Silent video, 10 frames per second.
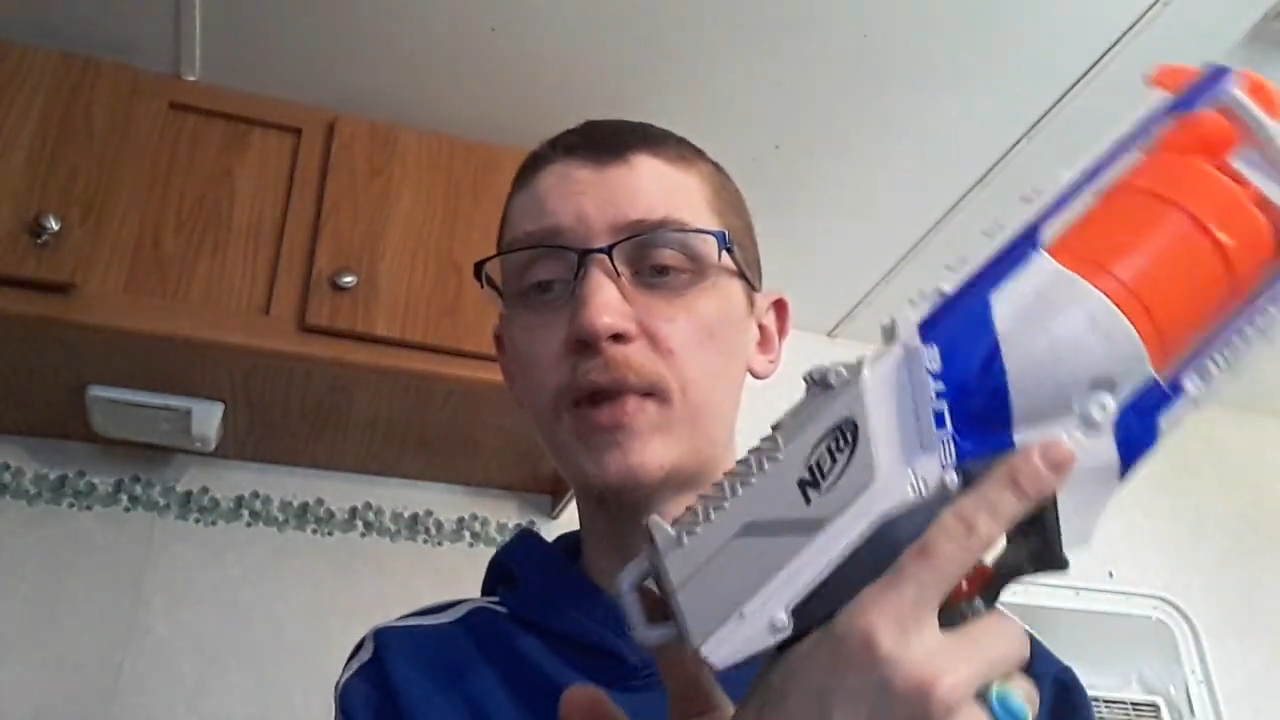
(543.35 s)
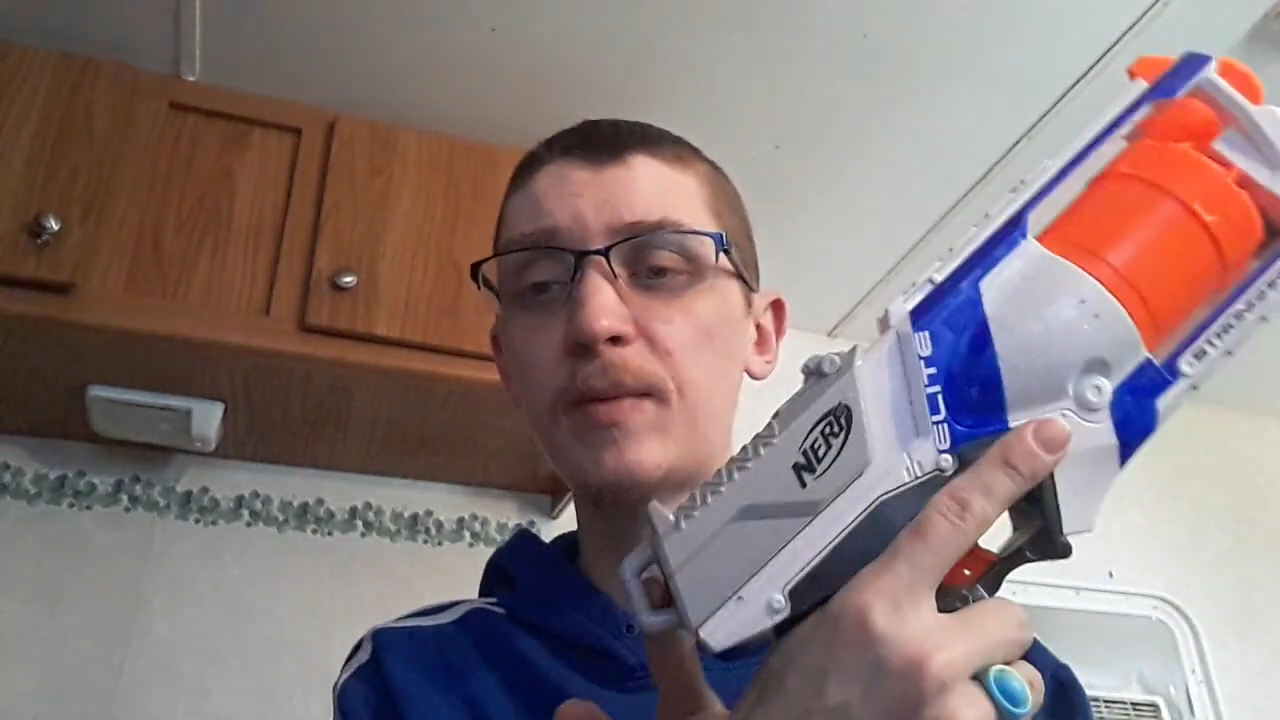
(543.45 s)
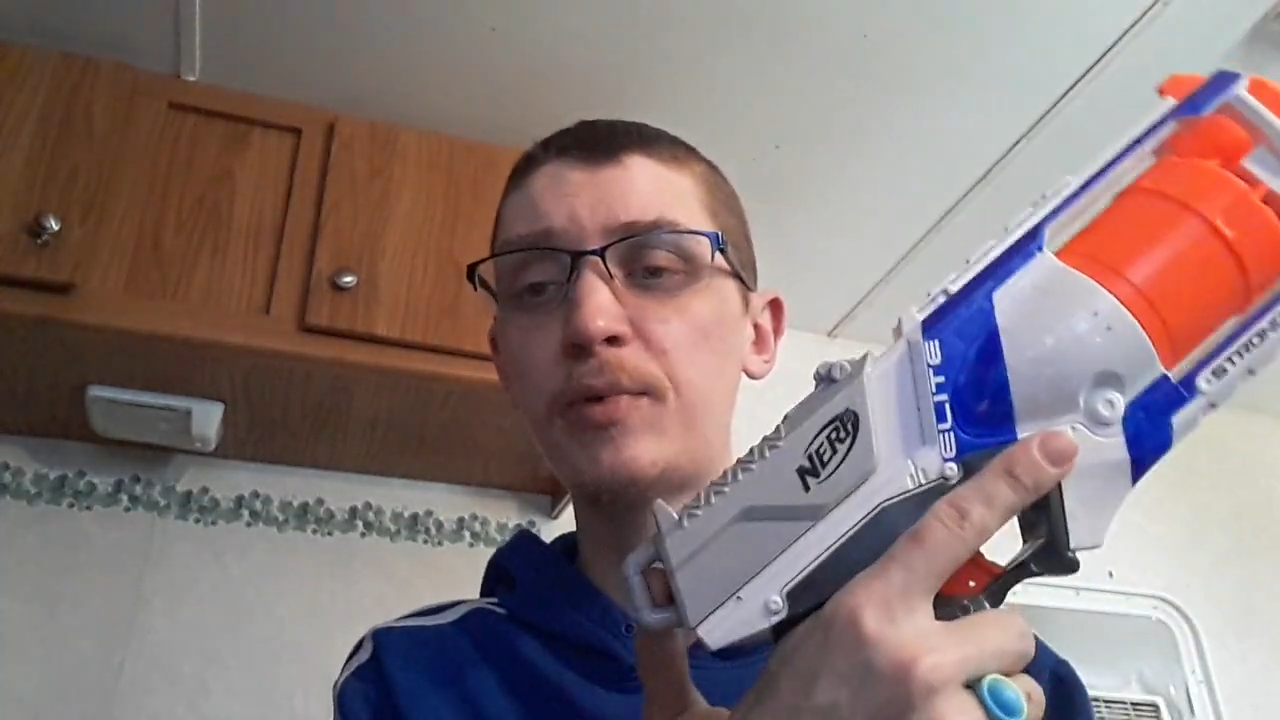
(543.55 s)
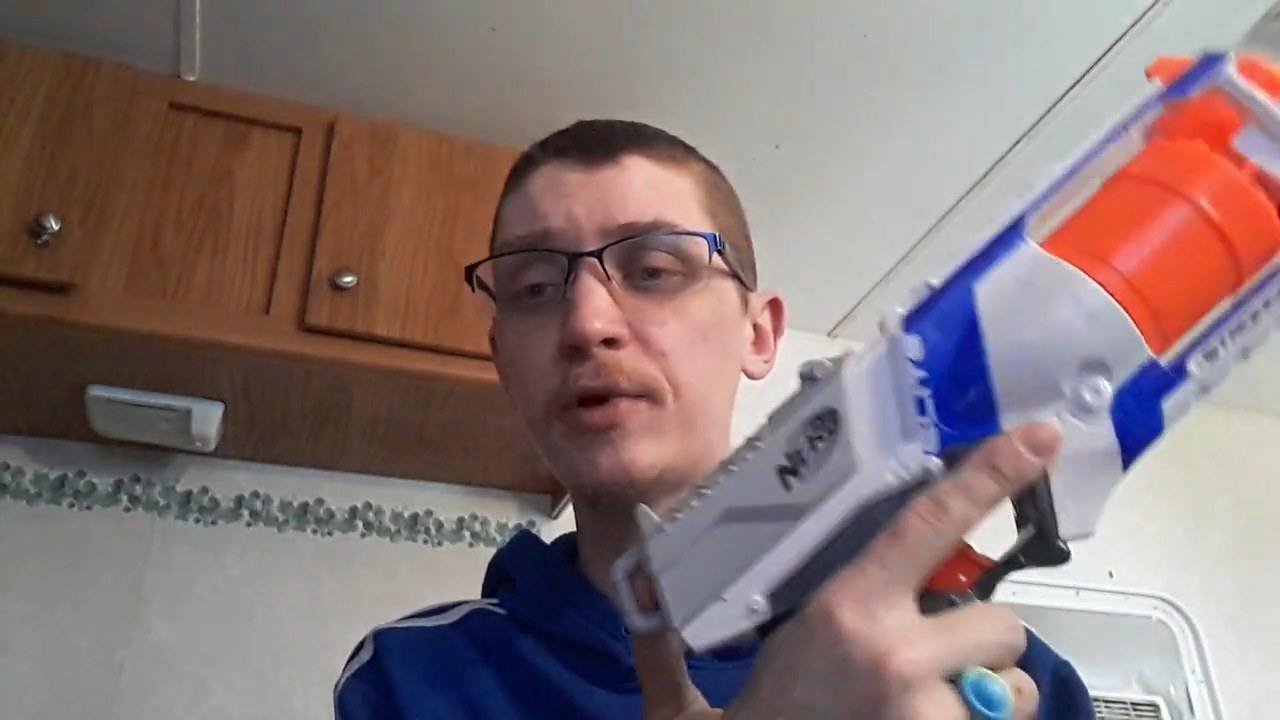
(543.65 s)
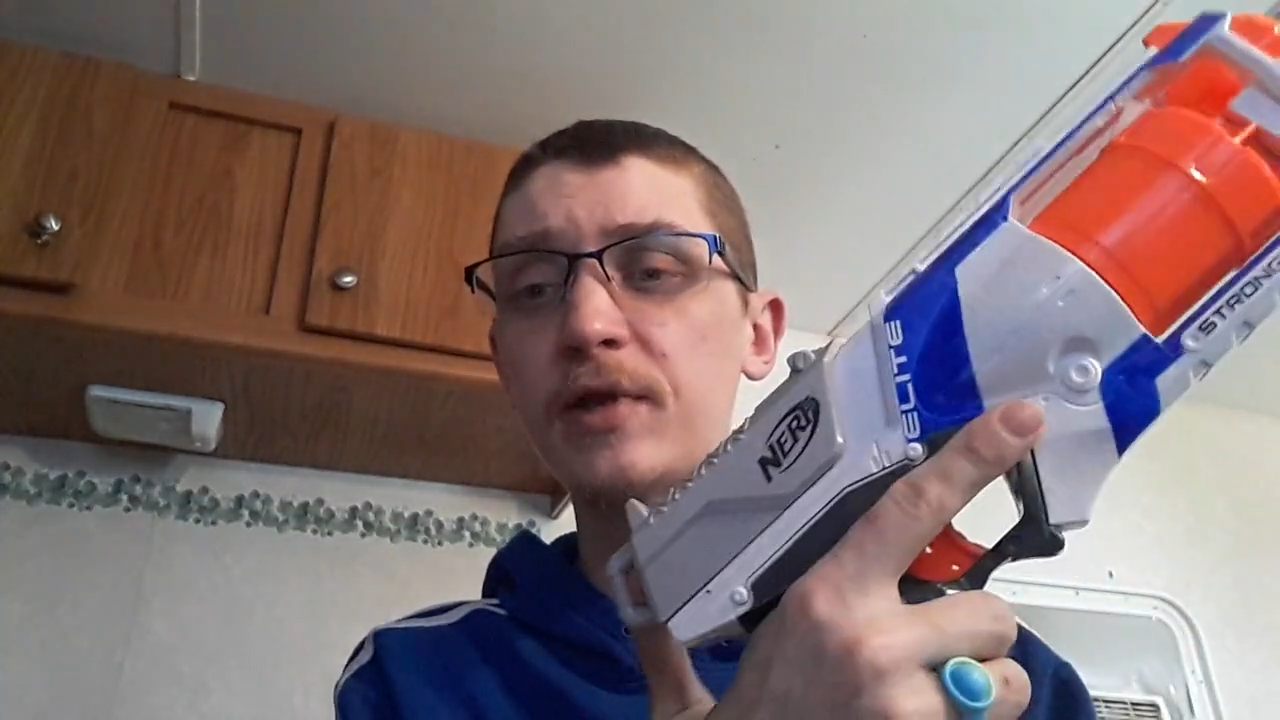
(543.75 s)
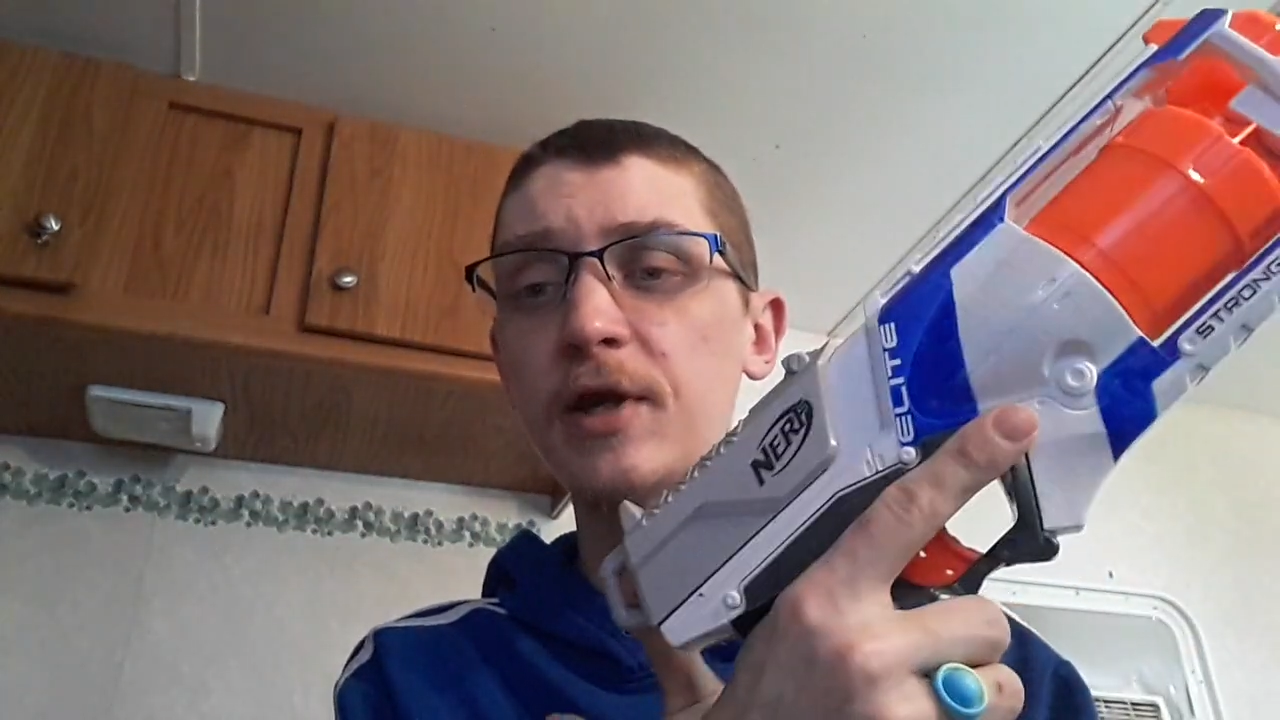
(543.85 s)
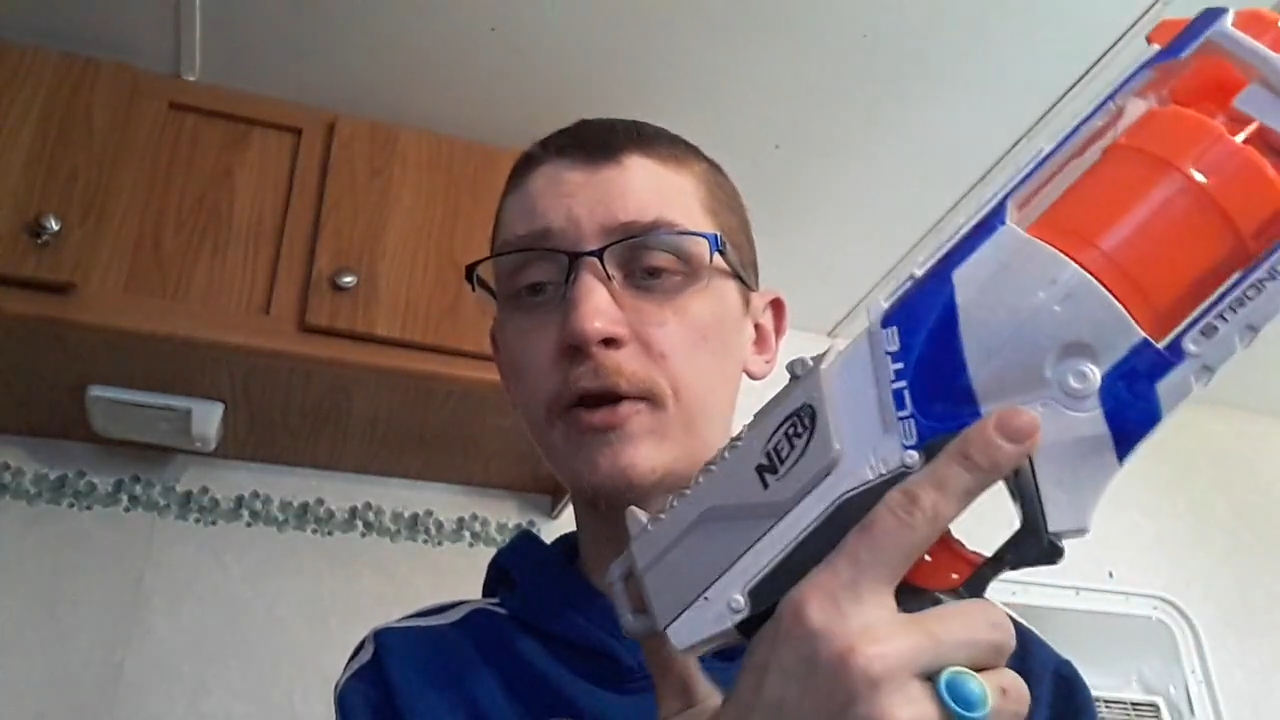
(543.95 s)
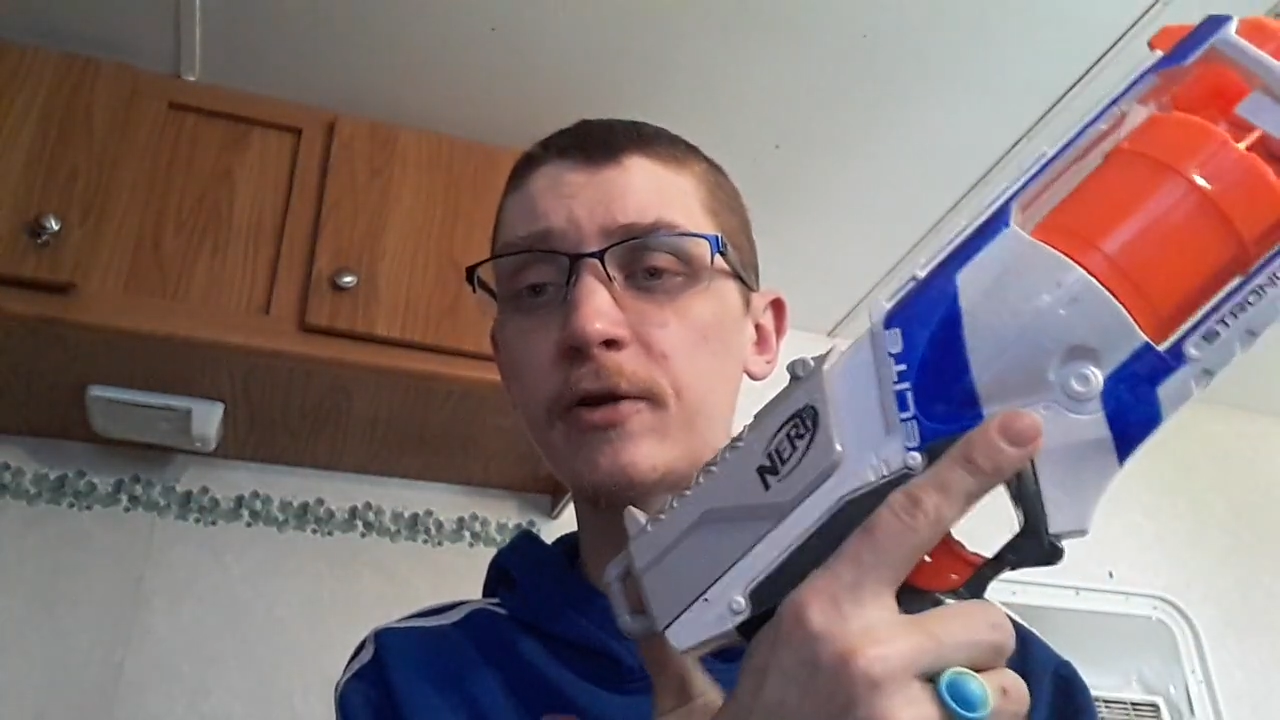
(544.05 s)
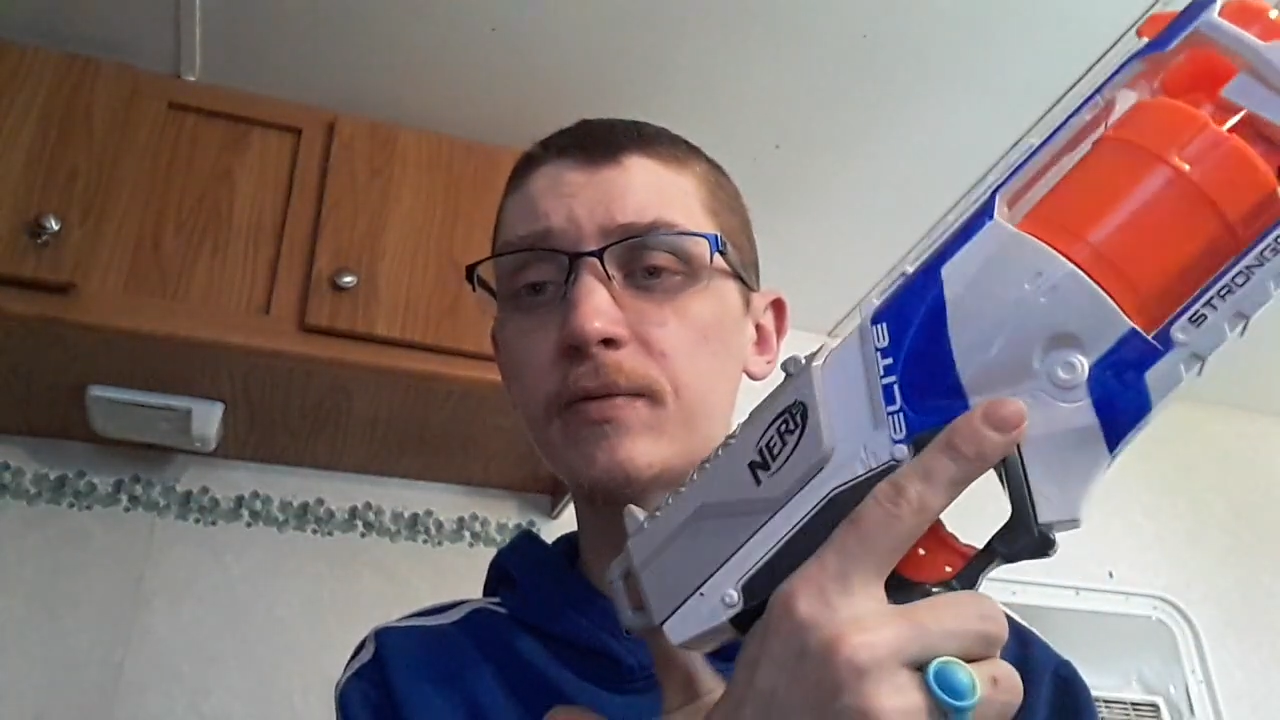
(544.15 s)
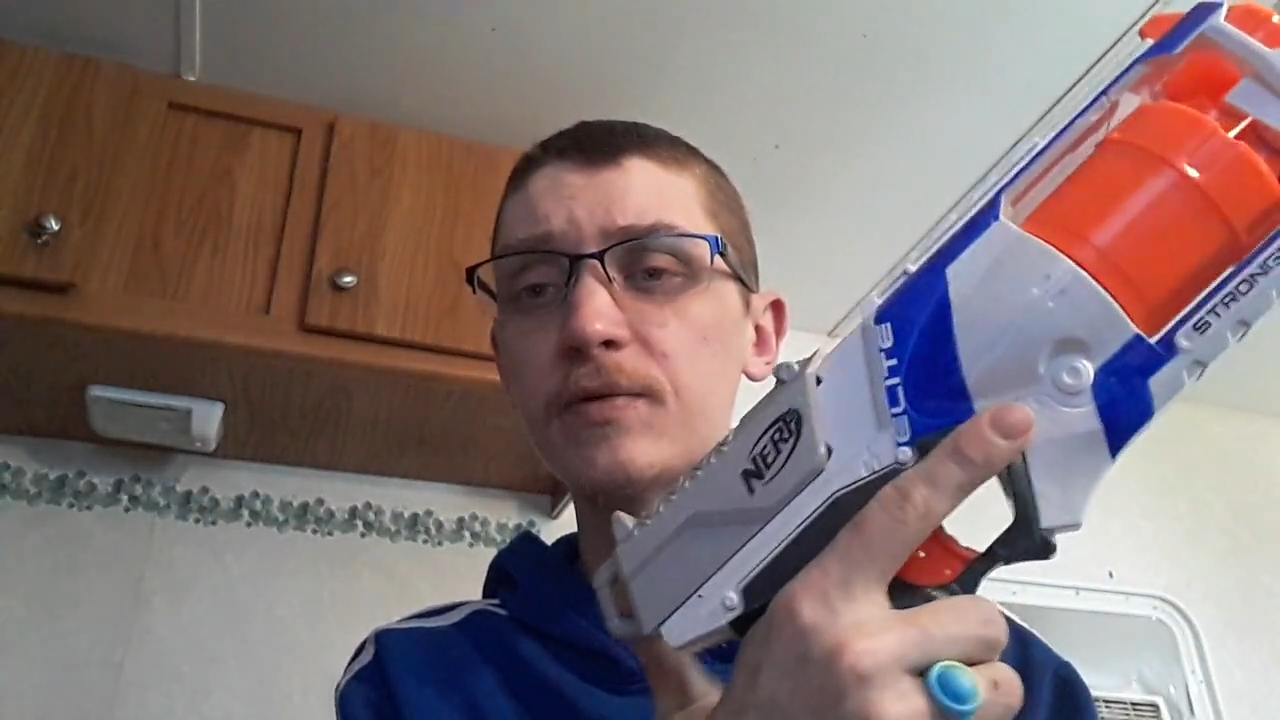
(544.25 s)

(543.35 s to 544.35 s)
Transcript: put their